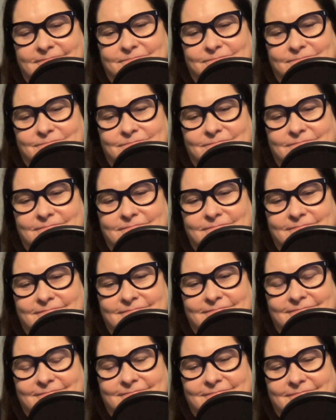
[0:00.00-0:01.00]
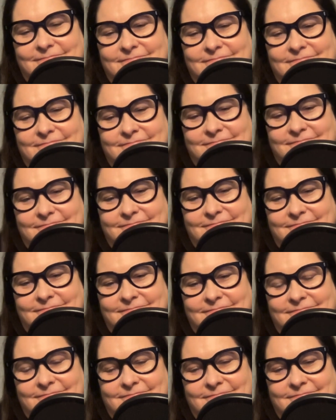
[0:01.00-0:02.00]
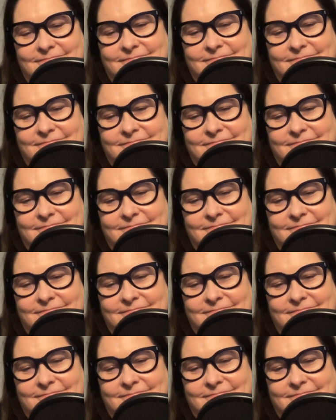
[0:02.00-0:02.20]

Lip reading: (silent)